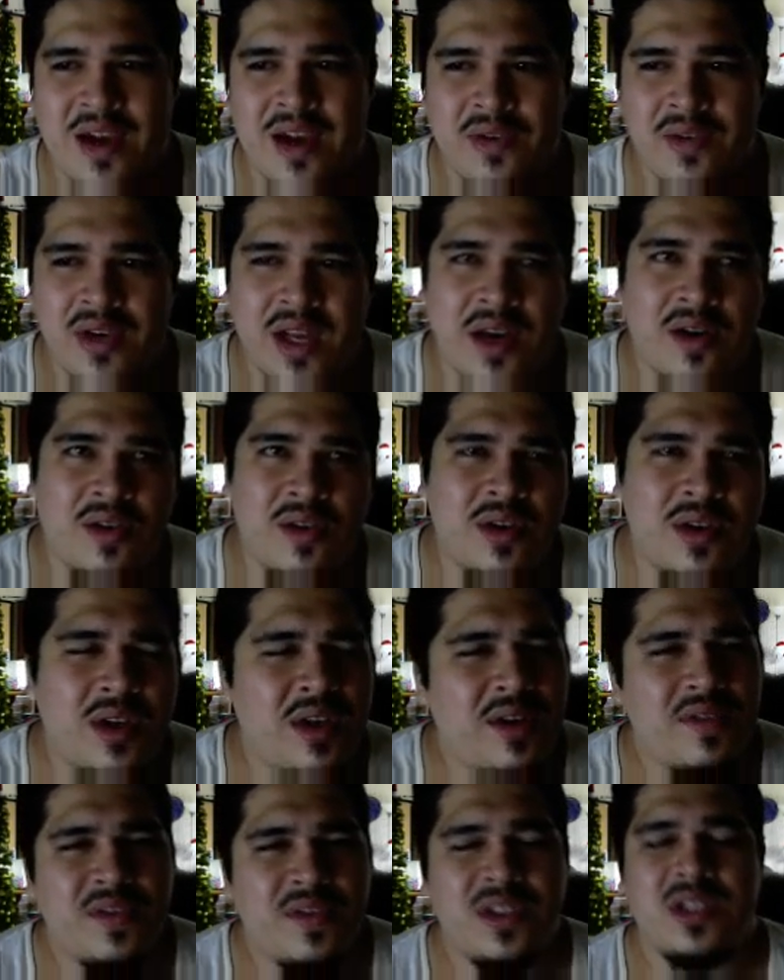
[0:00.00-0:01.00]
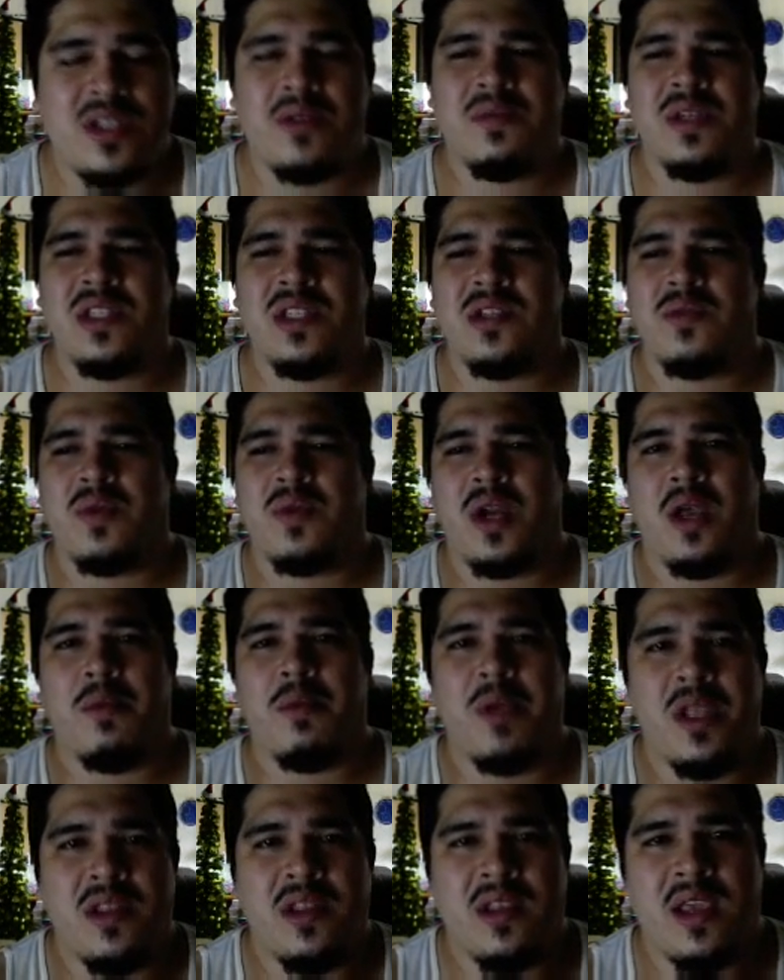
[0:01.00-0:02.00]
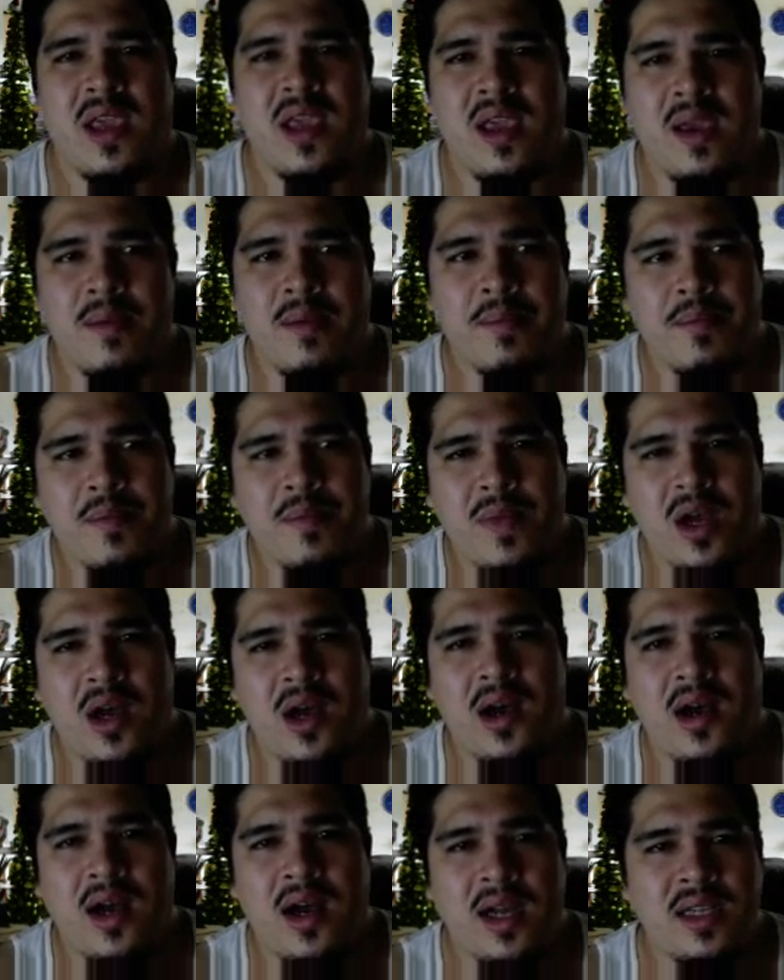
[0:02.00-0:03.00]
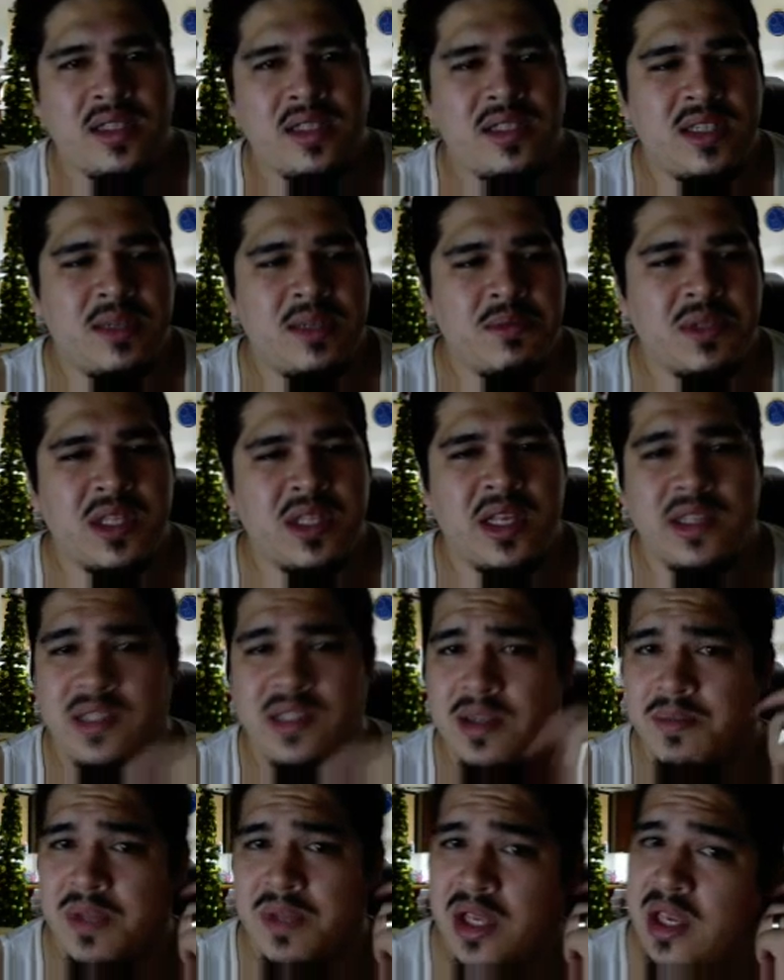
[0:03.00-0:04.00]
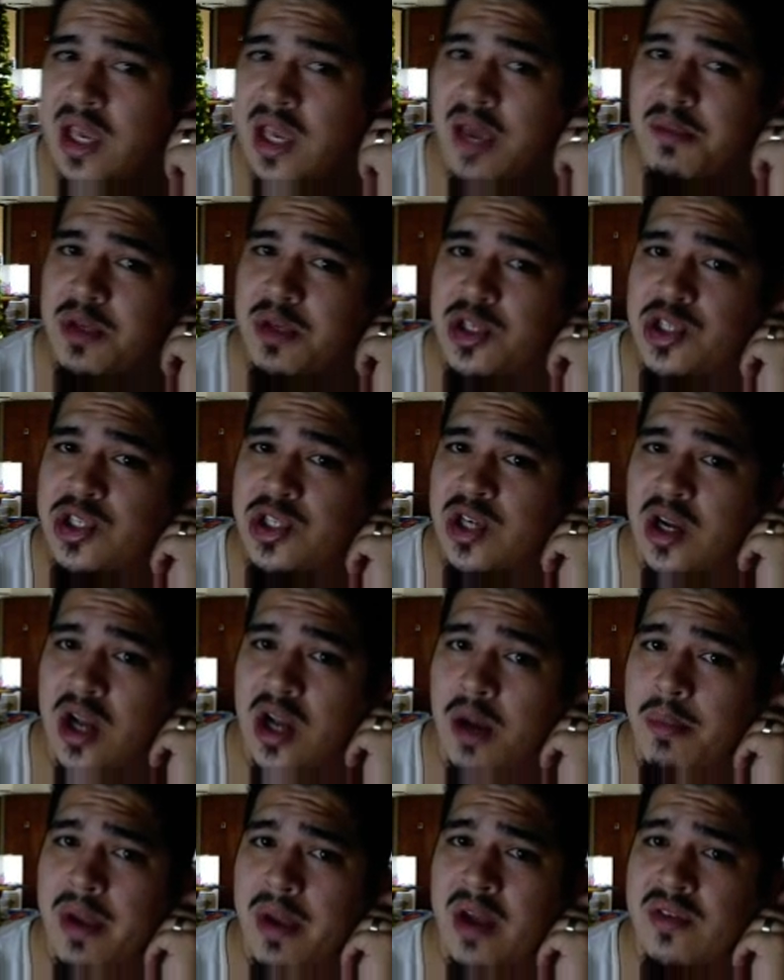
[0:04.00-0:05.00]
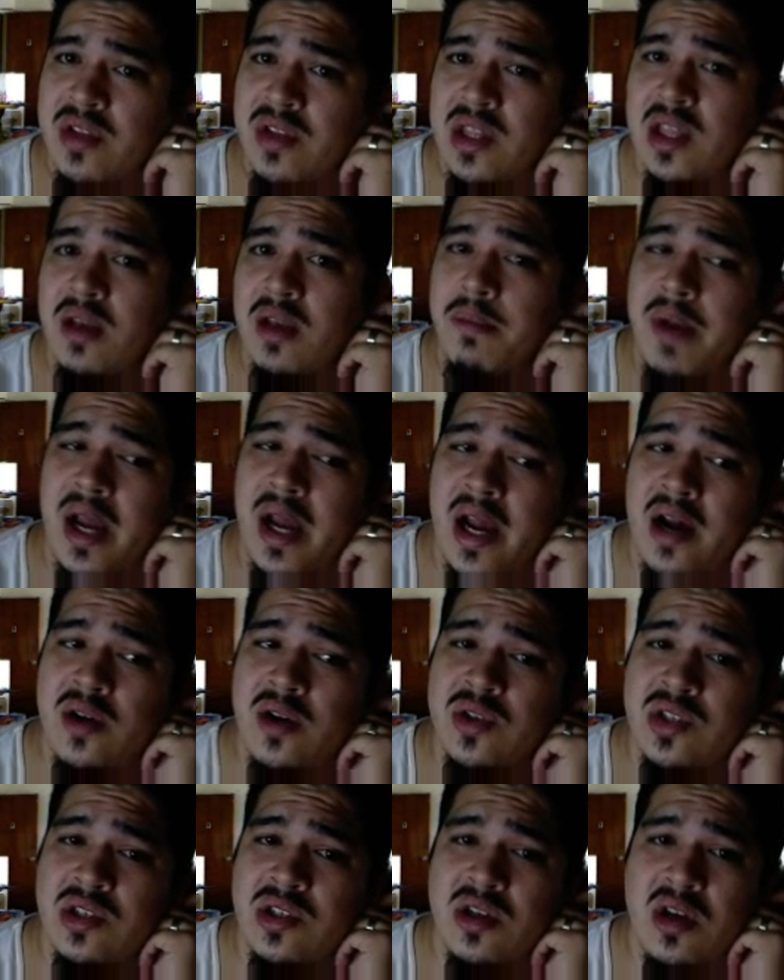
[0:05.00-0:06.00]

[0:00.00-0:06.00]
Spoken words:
Now, for some reason when I beat the game, it seems that something came and shook up everything in my house,